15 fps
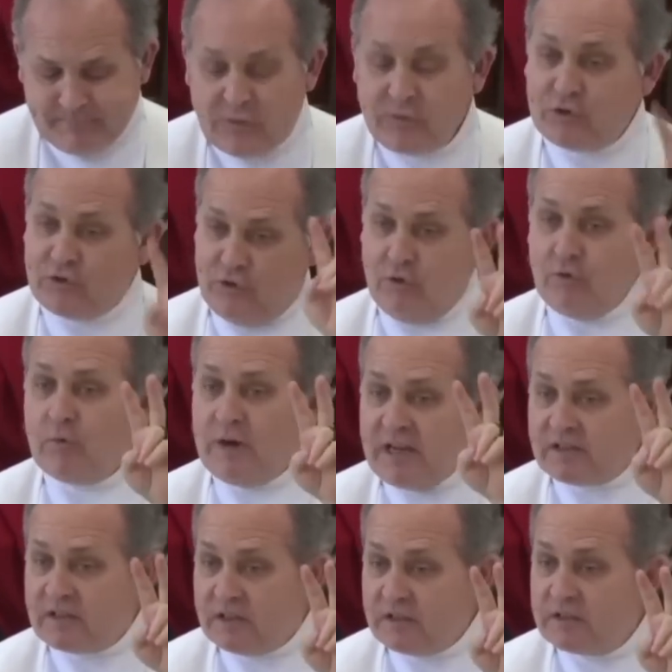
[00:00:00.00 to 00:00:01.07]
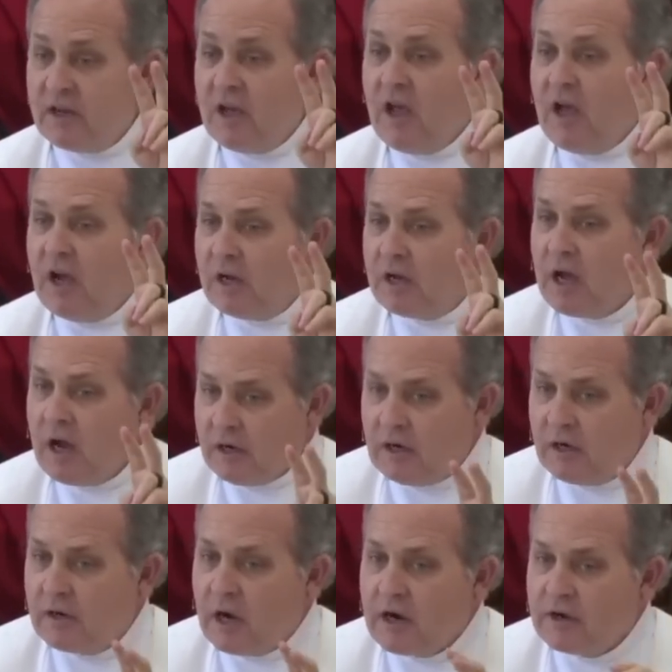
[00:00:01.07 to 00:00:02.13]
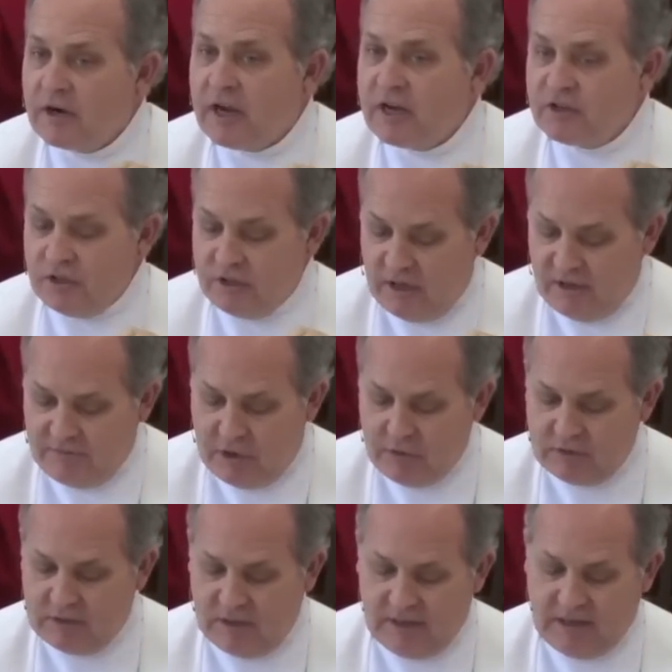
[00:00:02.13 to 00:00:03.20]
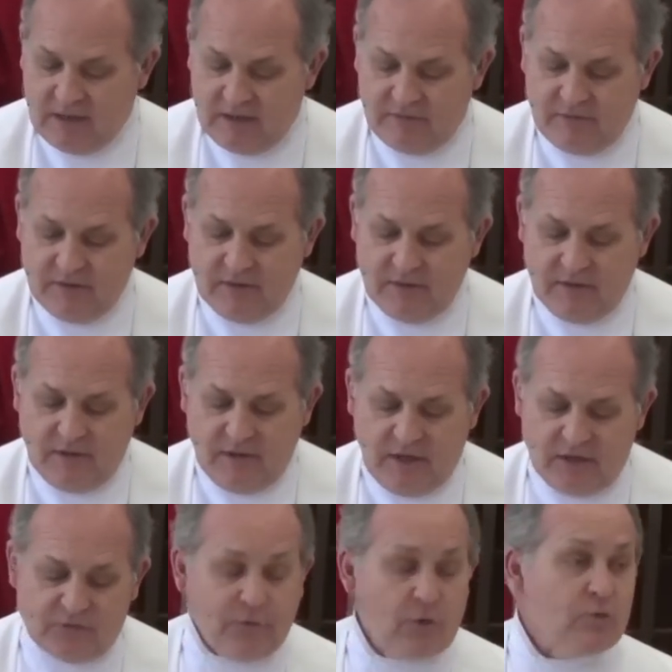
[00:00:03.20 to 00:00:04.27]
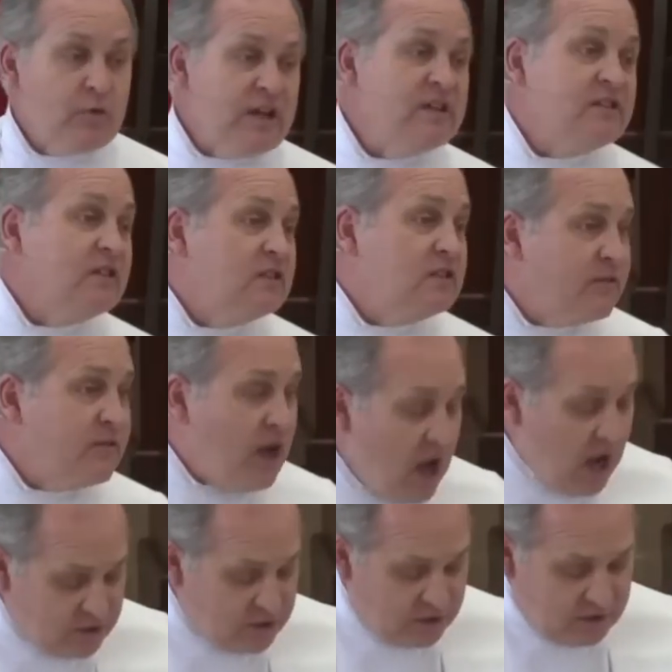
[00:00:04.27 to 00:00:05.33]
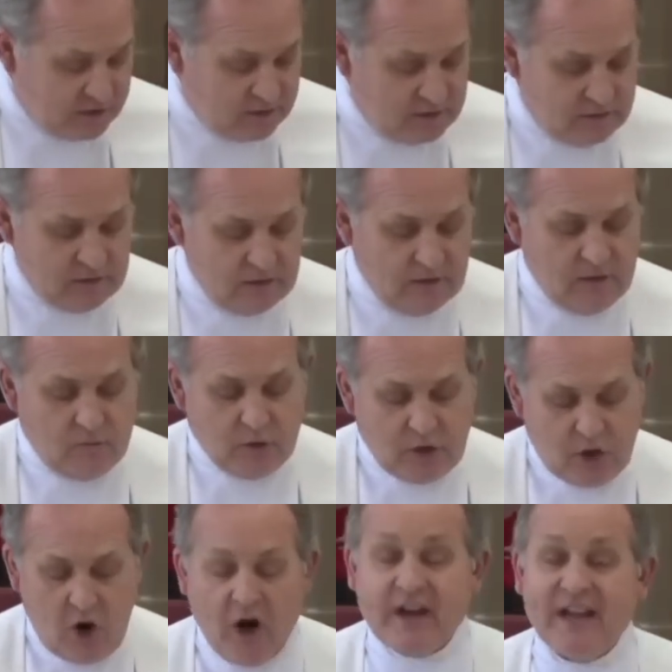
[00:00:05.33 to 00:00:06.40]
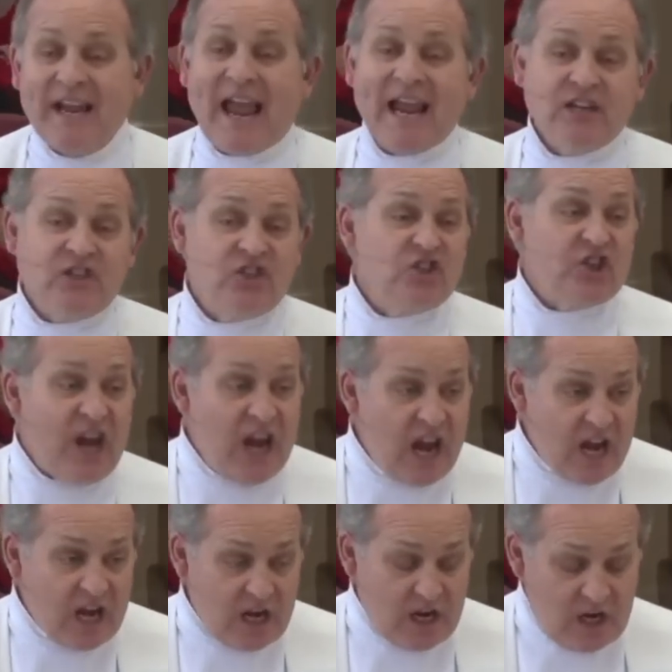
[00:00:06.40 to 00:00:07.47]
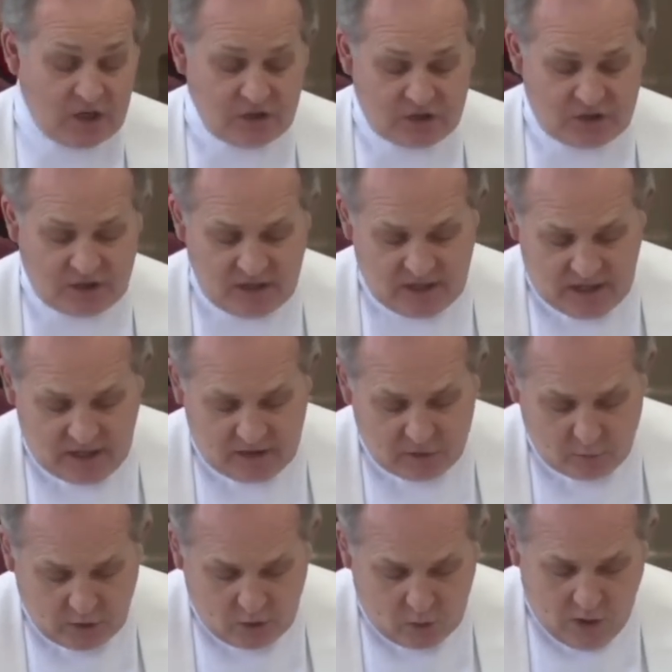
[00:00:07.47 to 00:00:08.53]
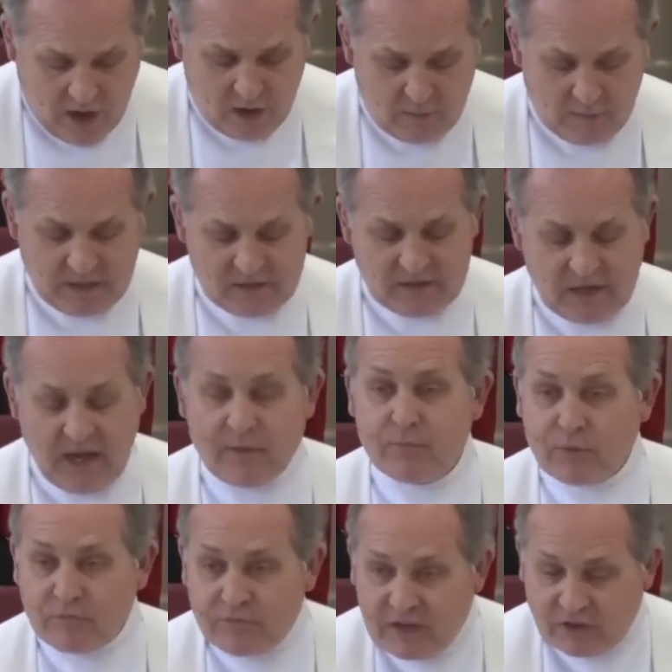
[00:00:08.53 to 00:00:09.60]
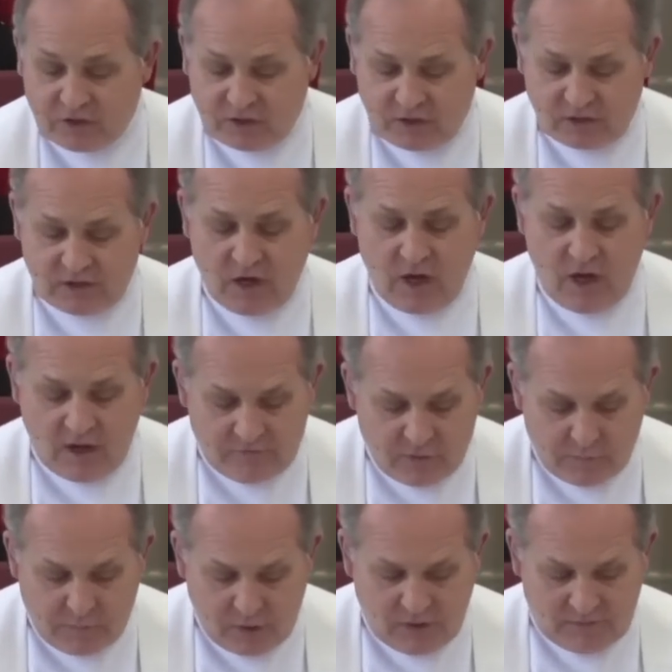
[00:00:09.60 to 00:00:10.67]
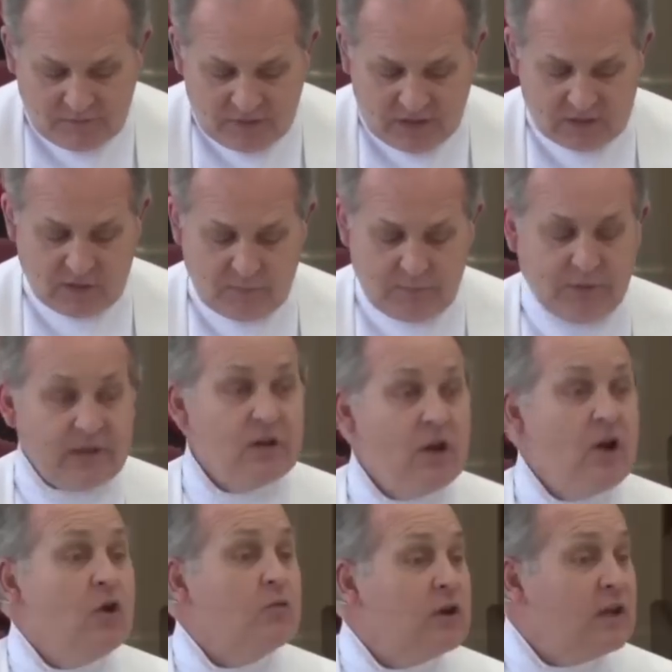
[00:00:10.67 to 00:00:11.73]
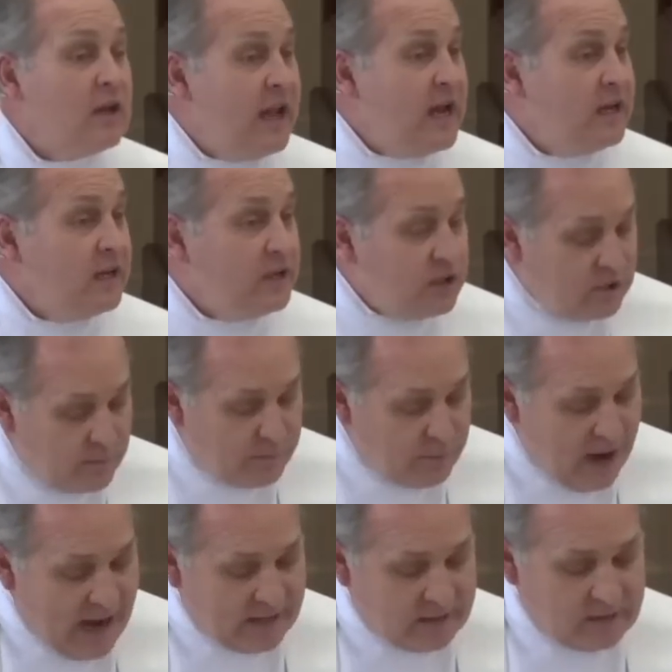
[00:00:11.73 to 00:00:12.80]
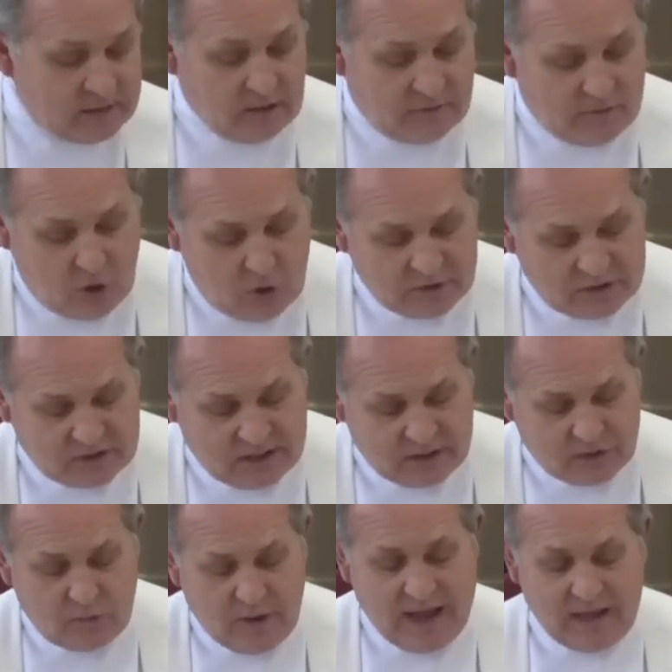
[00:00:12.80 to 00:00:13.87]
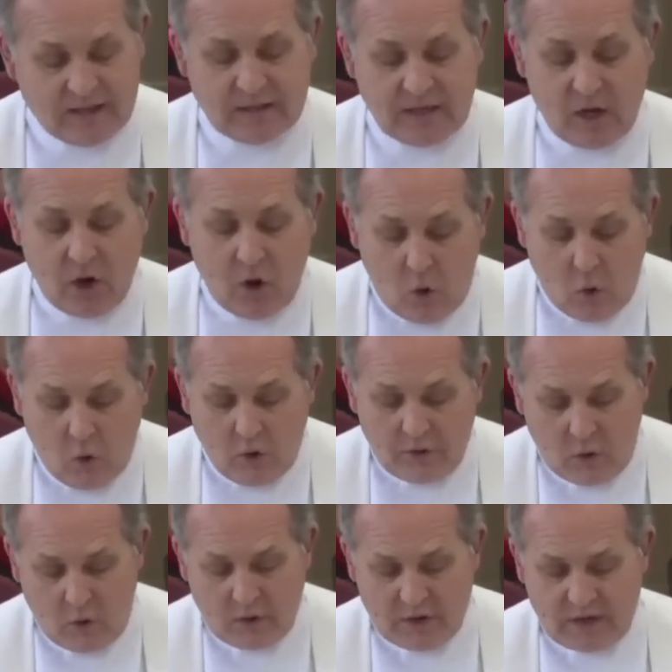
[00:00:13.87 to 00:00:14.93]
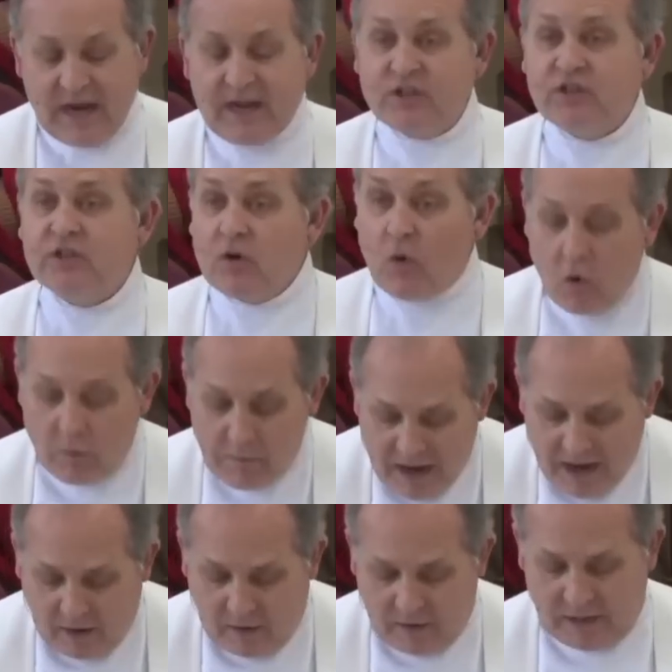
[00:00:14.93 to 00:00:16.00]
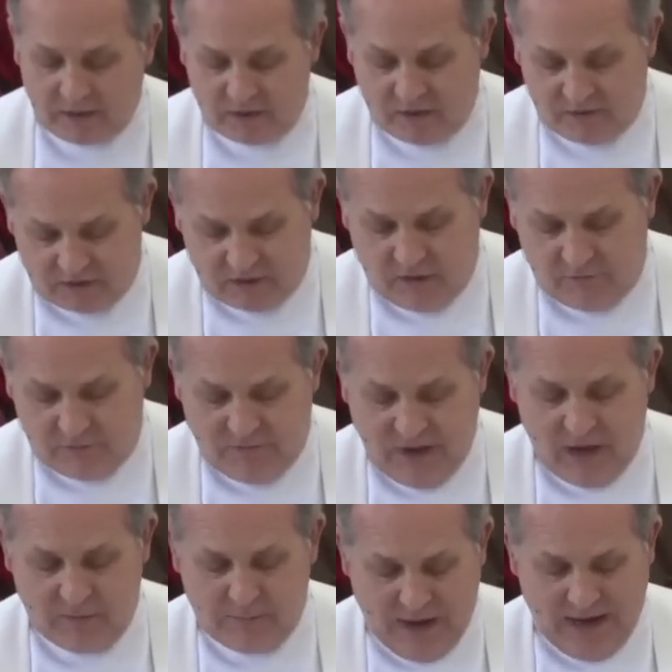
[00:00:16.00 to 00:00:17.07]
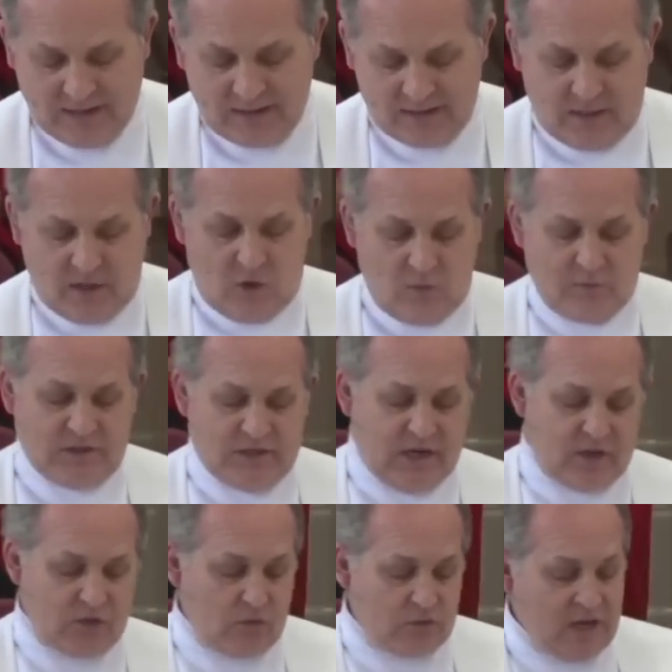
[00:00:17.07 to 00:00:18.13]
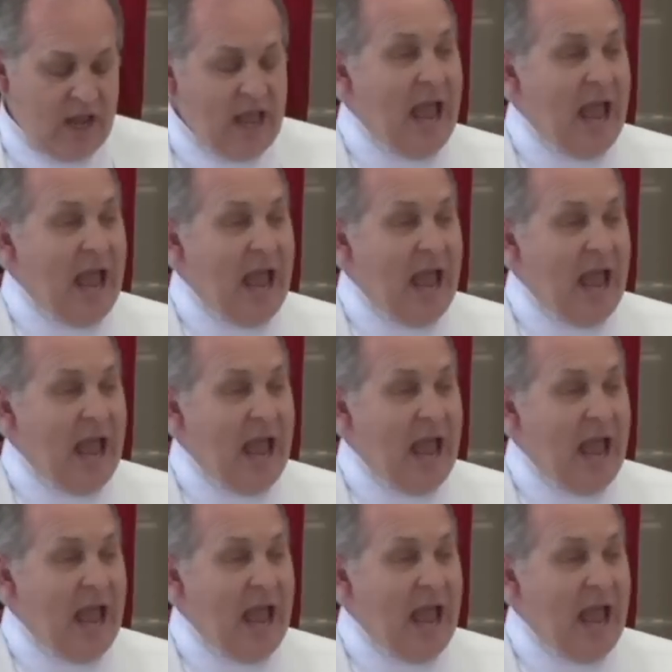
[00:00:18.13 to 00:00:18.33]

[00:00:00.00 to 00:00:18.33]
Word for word: The two reasons a, con- a congregation can vote to leave is for reasons of conscience regarding a change in the requirements and provisions of the book of discipline related to the practice of homosexuality or the ordination or marriage of self avowed practicing homosexuals